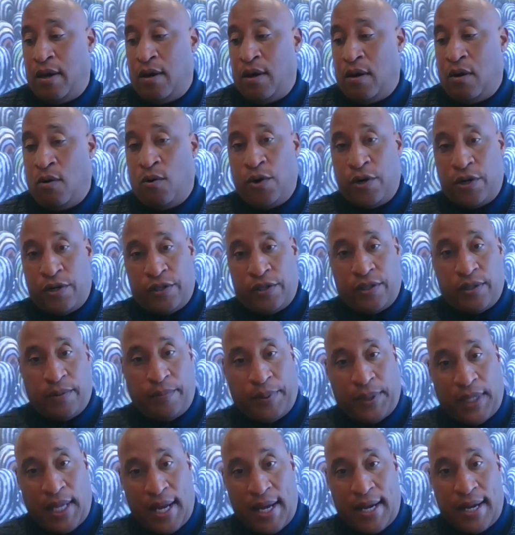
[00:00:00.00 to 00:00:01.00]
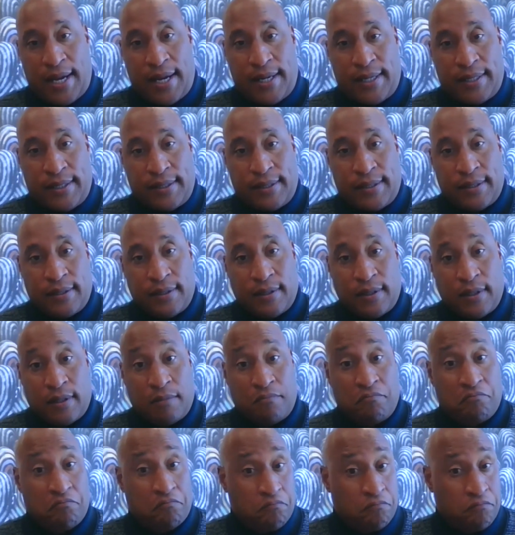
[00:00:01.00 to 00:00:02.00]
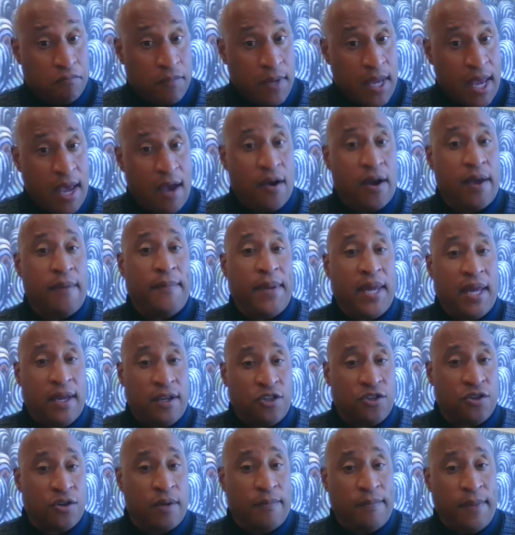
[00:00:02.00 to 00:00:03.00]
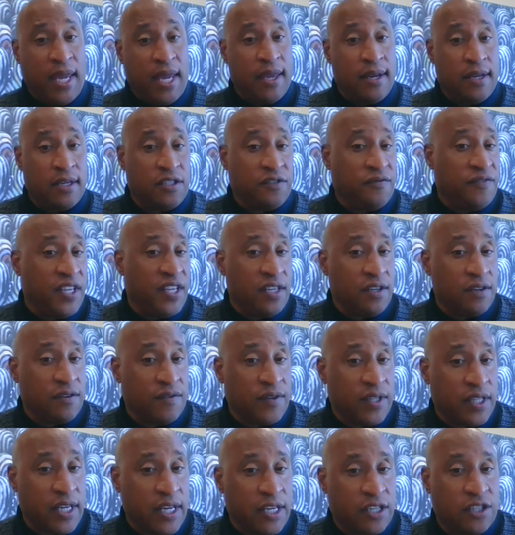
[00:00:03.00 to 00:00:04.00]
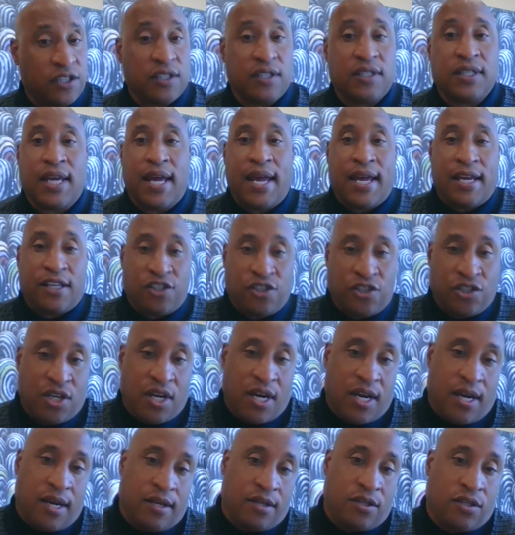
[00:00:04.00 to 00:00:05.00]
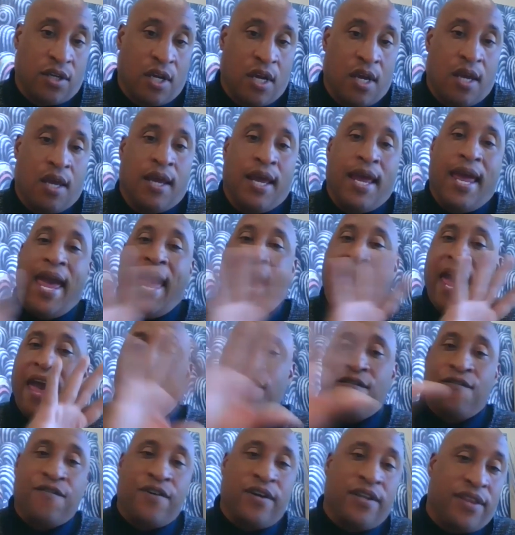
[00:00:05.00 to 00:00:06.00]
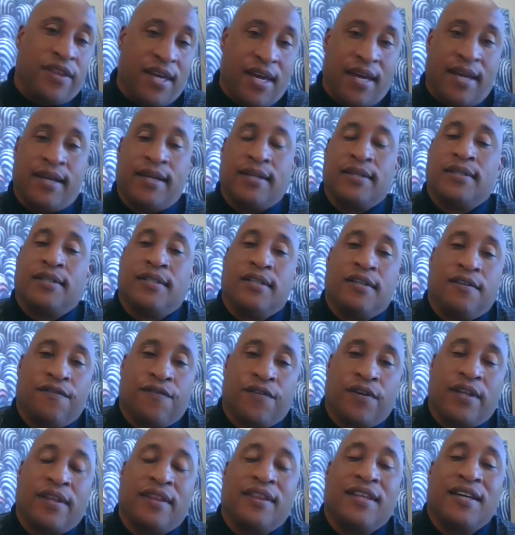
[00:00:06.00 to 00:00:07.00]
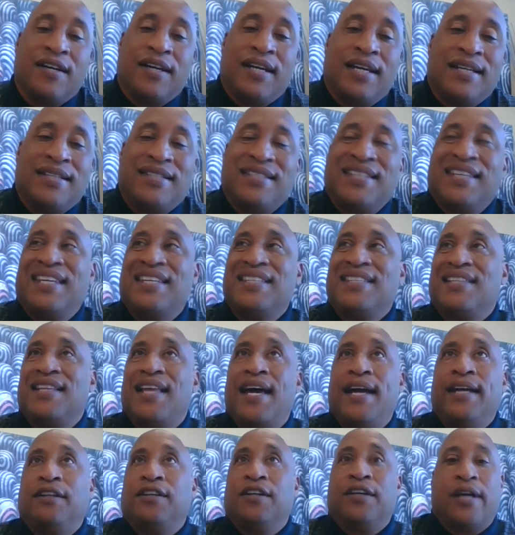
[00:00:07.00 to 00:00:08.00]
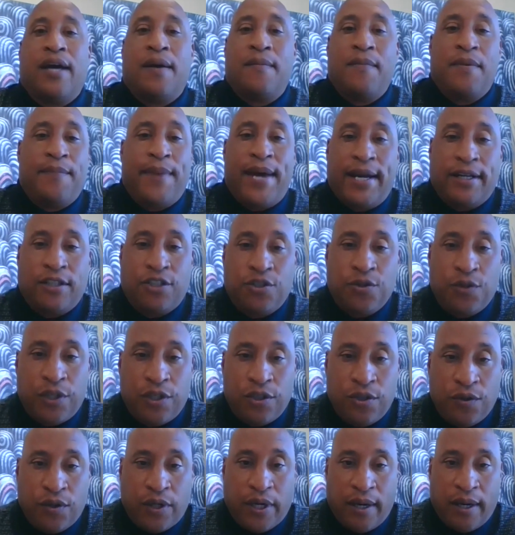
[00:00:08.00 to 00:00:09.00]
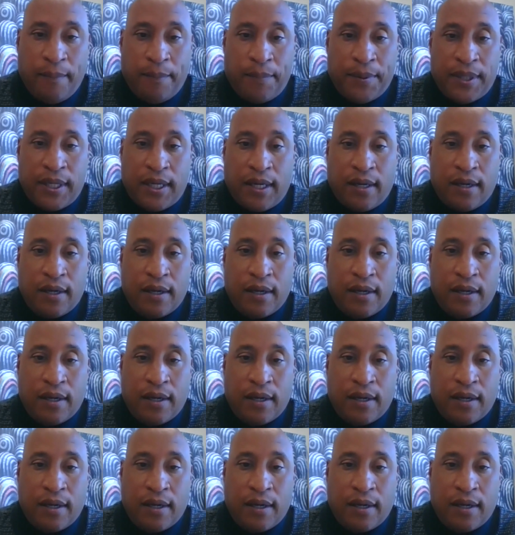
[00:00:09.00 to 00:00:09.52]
order supplies, how I manage vendor relations has changed. Everything is different. It's like they're coming back to a new company.